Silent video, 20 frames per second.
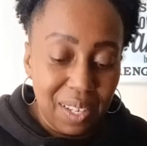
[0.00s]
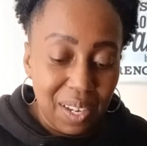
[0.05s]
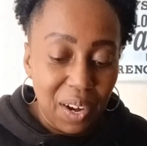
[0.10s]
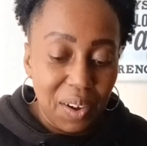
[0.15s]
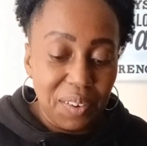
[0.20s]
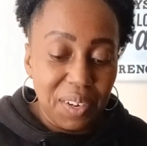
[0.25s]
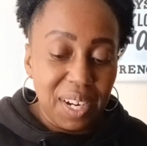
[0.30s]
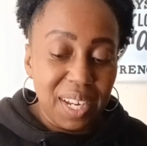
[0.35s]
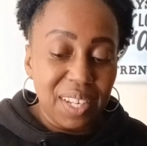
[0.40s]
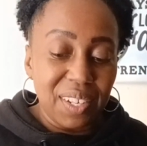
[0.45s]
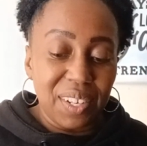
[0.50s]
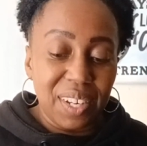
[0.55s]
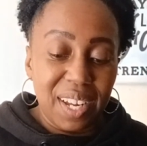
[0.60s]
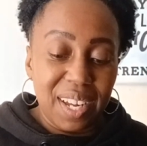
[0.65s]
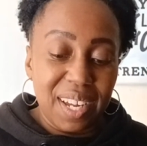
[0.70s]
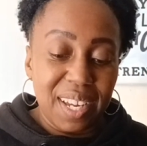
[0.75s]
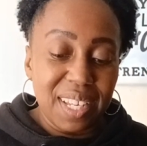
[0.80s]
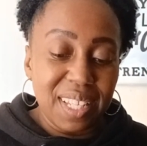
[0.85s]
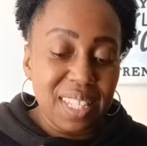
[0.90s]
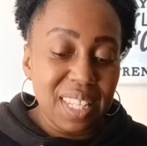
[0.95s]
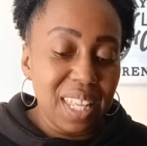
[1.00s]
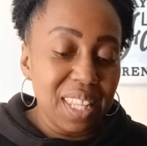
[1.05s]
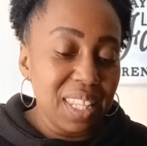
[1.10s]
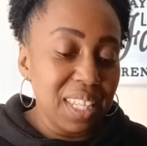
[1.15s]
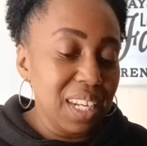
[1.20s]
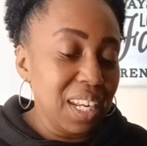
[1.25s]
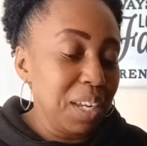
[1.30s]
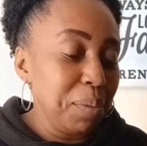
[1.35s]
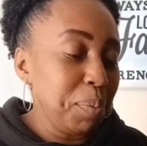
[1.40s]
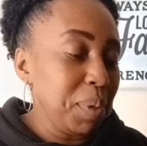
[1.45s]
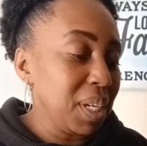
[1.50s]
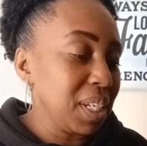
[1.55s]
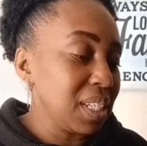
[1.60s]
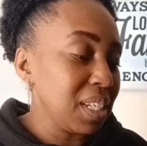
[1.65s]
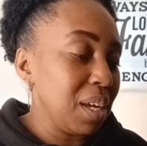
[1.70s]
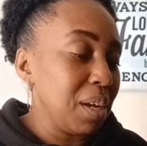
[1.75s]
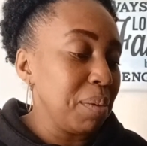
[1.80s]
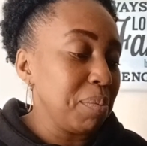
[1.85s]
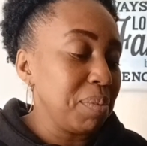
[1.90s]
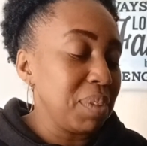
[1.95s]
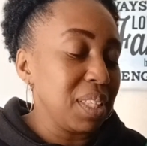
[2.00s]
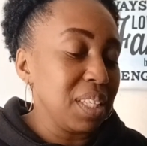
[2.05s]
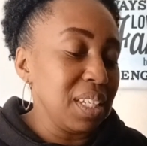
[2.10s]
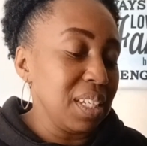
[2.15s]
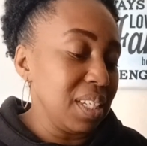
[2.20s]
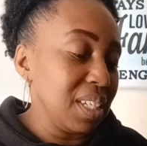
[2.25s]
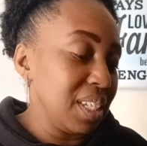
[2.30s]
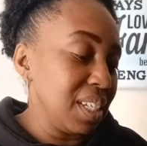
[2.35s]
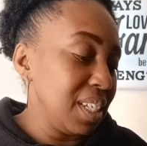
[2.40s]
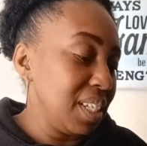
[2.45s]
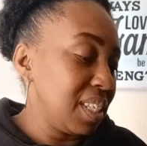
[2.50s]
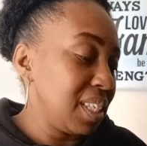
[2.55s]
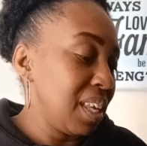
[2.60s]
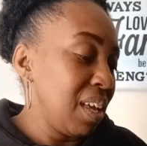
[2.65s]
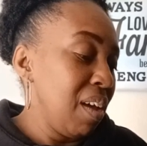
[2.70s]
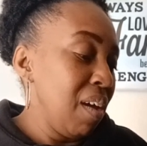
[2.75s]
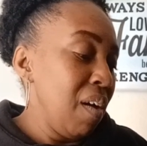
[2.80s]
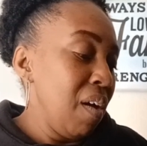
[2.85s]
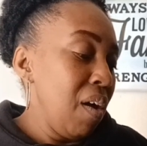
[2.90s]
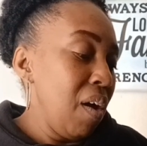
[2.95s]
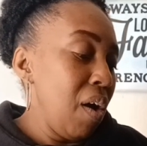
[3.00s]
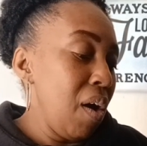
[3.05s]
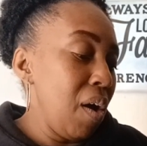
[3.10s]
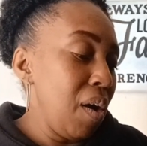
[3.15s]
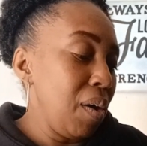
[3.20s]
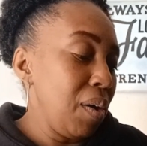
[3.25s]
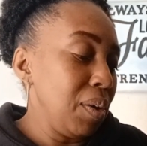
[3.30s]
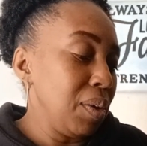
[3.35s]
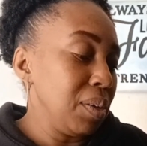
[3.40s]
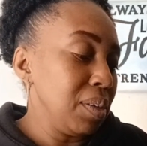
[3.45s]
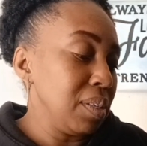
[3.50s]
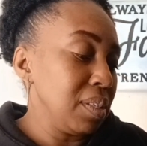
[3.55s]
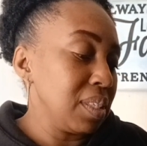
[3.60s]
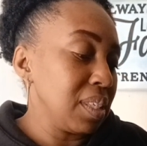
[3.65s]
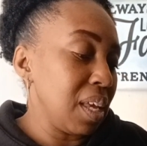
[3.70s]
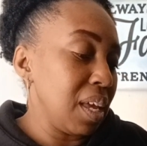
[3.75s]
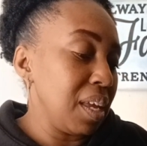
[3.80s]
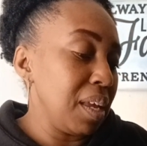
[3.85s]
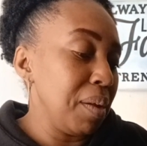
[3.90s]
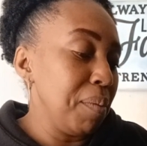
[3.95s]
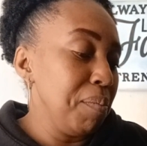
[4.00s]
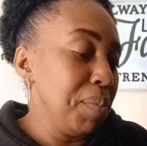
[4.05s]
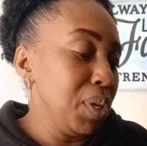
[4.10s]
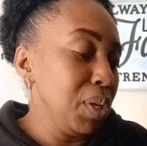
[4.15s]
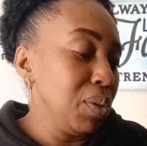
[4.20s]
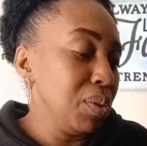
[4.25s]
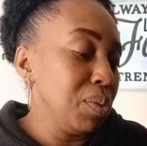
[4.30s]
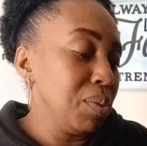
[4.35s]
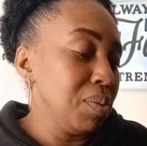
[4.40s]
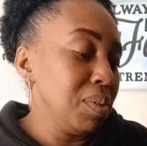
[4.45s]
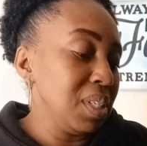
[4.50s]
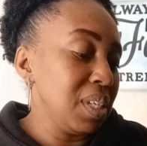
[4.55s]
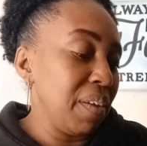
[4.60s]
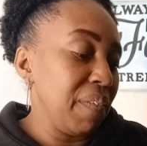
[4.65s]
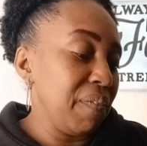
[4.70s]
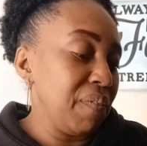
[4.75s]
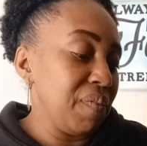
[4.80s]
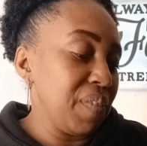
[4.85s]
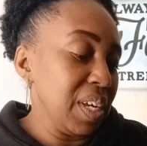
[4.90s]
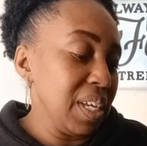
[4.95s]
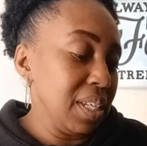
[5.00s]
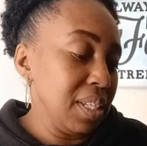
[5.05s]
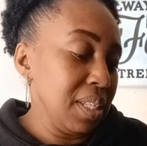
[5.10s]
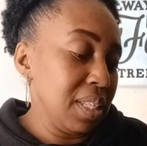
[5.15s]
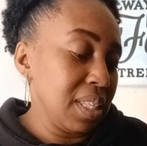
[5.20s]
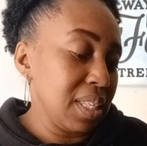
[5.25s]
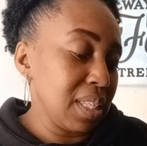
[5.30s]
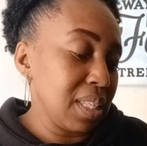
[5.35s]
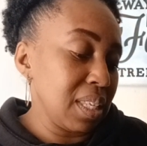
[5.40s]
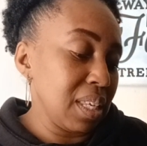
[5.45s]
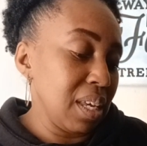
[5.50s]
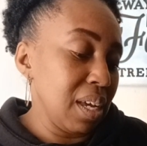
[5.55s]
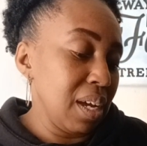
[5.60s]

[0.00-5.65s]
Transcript: All right, you guys. And then I picked up these Halls Immune Defense.